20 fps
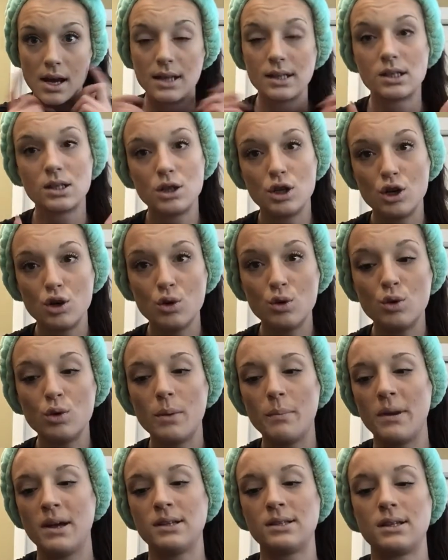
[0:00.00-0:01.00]
It's a
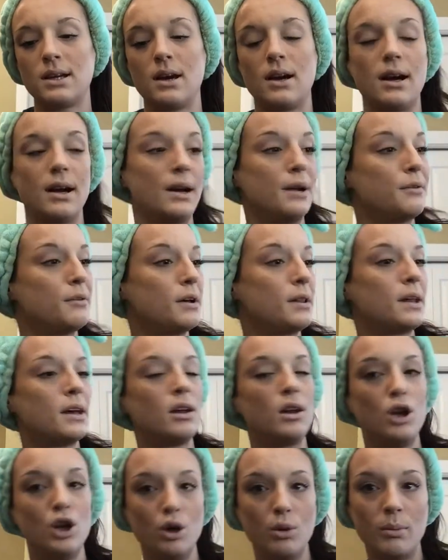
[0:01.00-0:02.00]
new mascara, and I find
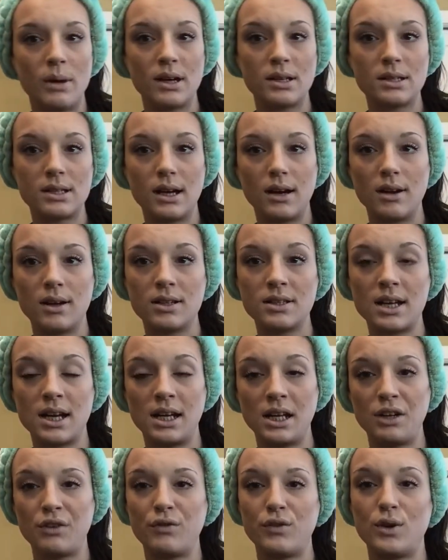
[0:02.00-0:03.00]
that new mascaras, I
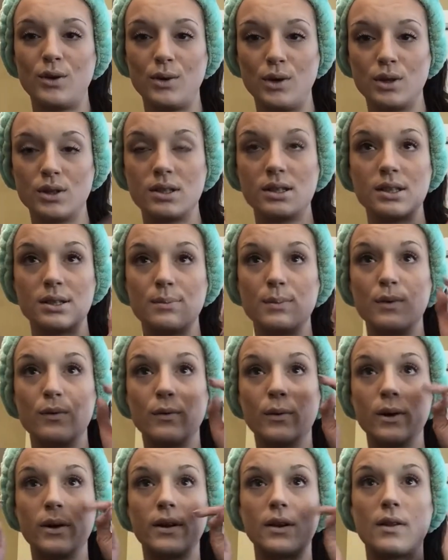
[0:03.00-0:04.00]
need a few uses
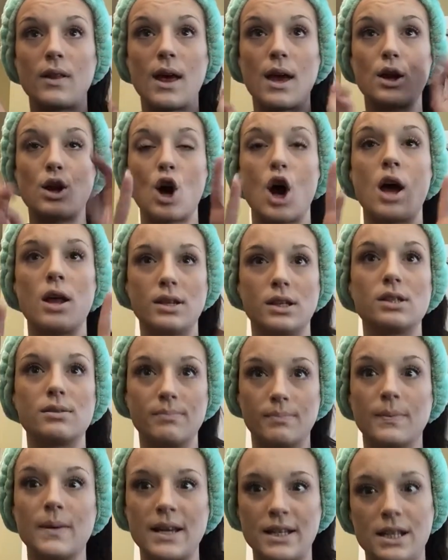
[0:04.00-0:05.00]
before they're like not...
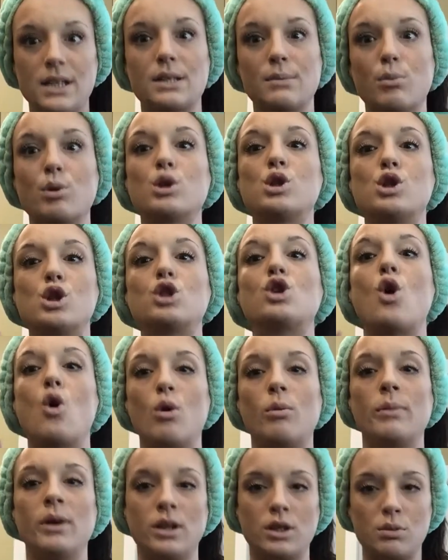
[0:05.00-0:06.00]
It doesn't put
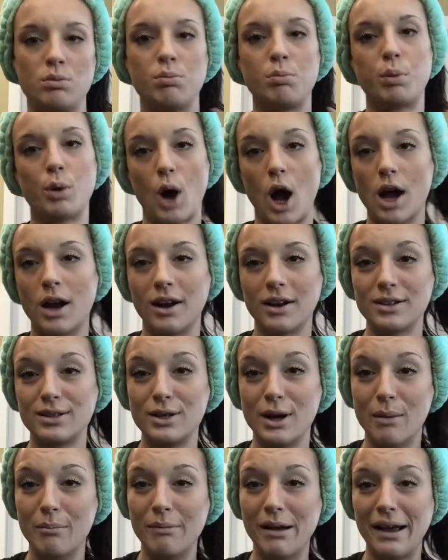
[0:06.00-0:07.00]
so much
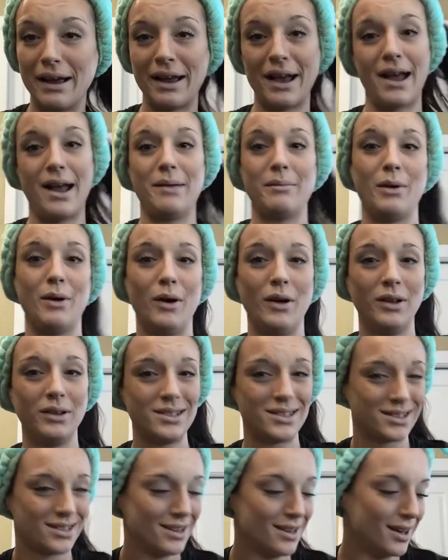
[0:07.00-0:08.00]
product on my
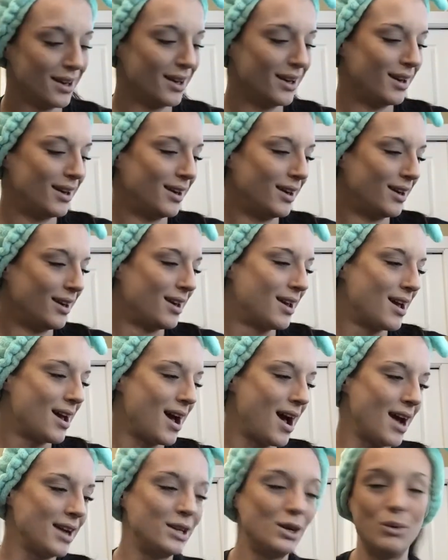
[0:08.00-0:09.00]
eyeballs.
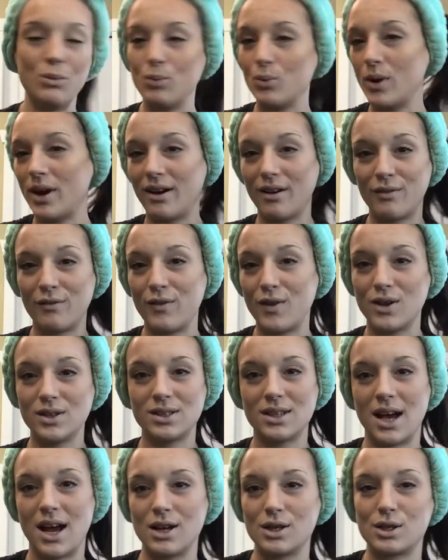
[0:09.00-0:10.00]
I don't wear
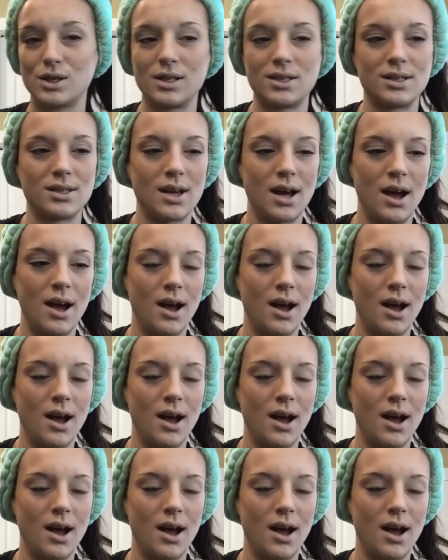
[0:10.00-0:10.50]
false lashes.